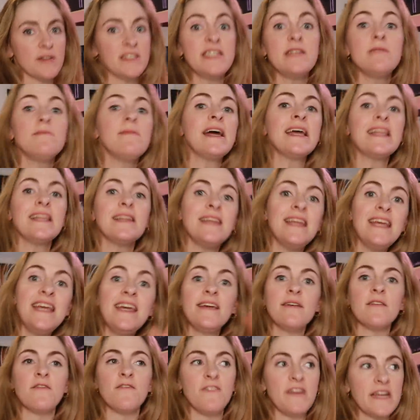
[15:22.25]
Did my
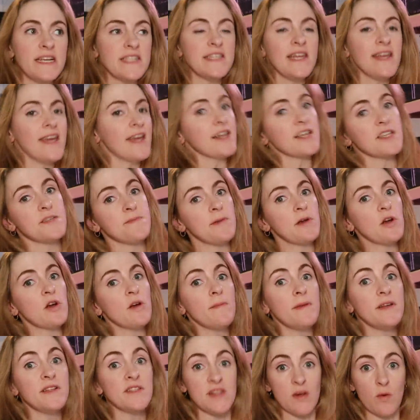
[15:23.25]
leak fixing
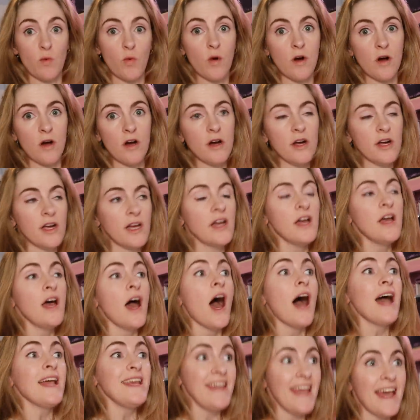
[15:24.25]
experiments work?
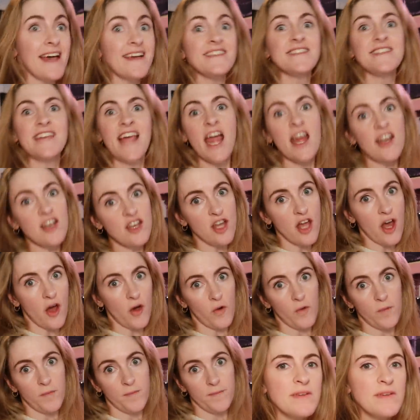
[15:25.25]
Yes and
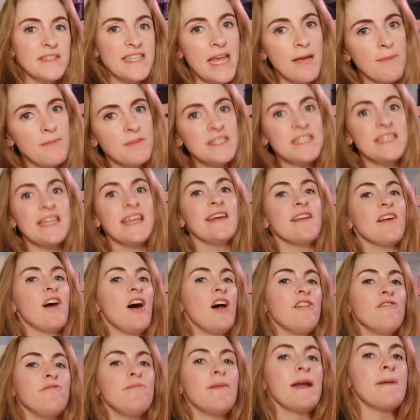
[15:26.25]
no. was able to get
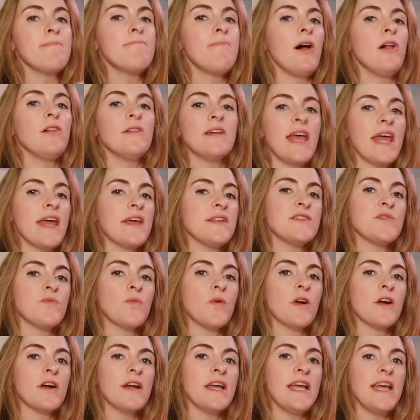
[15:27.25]
all of my bulkheads
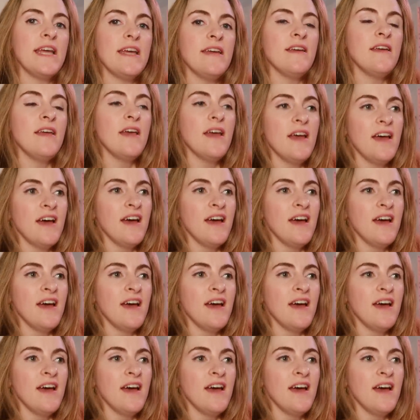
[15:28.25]
working.